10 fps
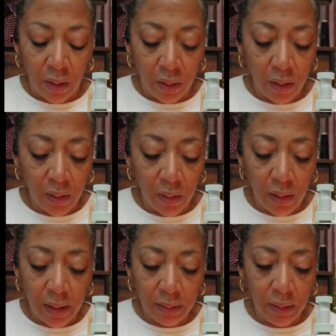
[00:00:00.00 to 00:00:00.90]

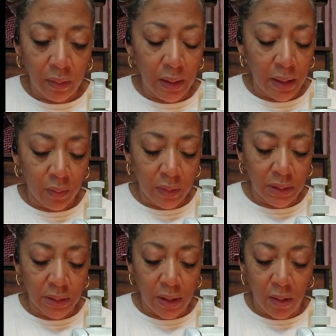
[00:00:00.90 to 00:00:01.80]
I thought I was
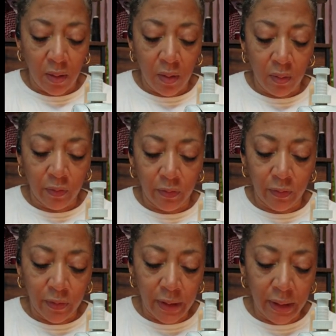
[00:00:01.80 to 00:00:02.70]
home
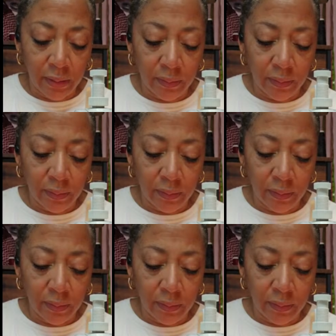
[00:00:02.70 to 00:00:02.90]
free.